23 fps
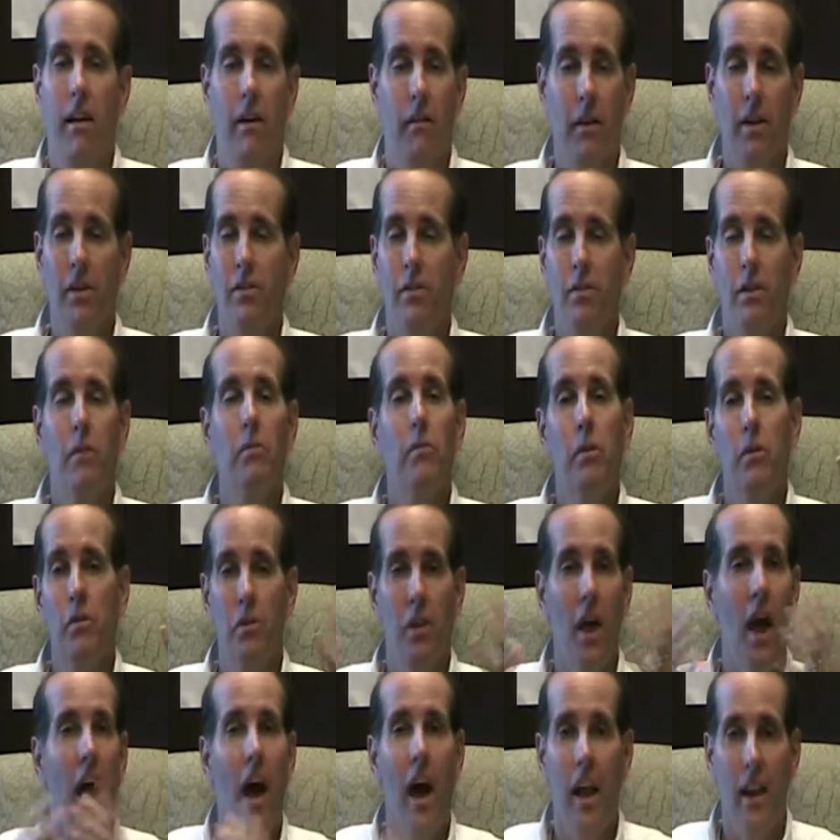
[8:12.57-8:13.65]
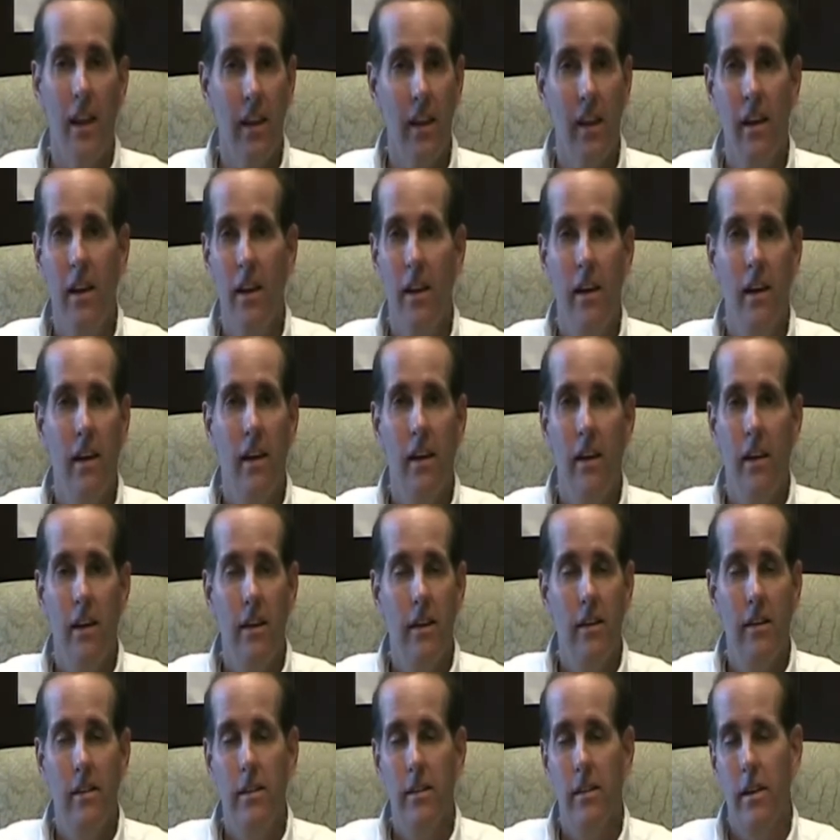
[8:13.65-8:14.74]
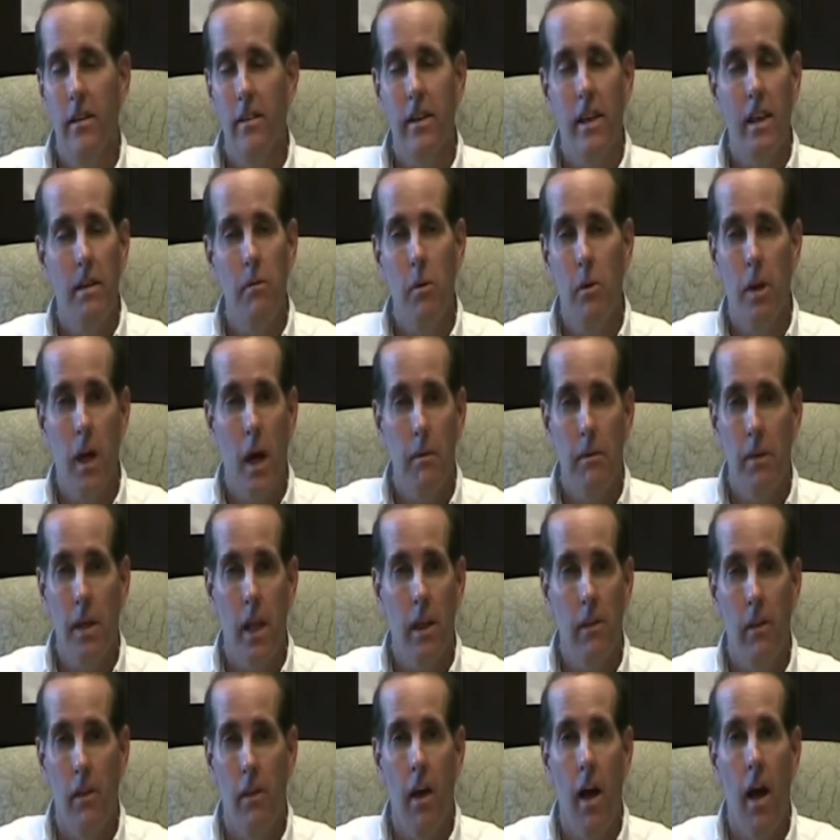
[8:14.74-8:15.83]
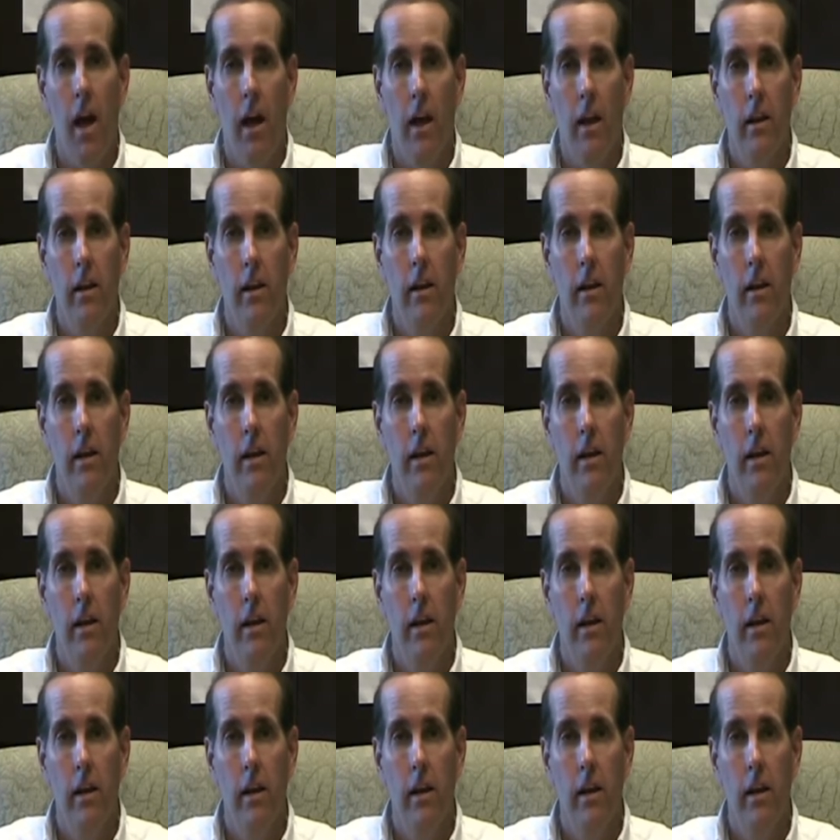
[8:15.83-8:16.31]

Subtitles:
I mean, it's simple as that. Doesn't get any more complicated than that.